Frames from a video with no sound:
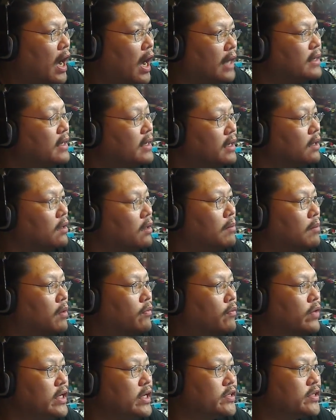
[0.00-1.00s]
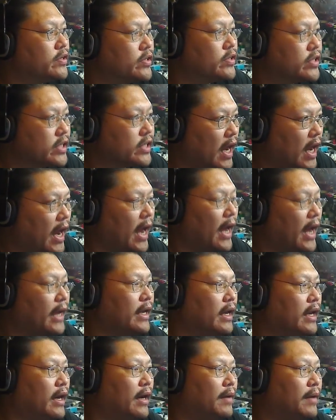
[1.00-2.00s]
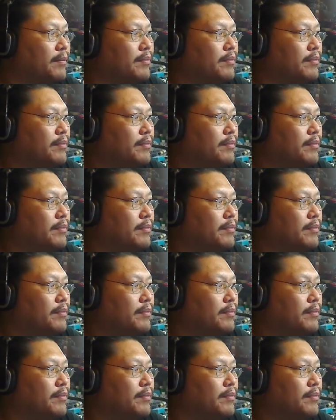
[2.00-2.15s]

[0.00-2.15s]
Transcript: I did a little more research, and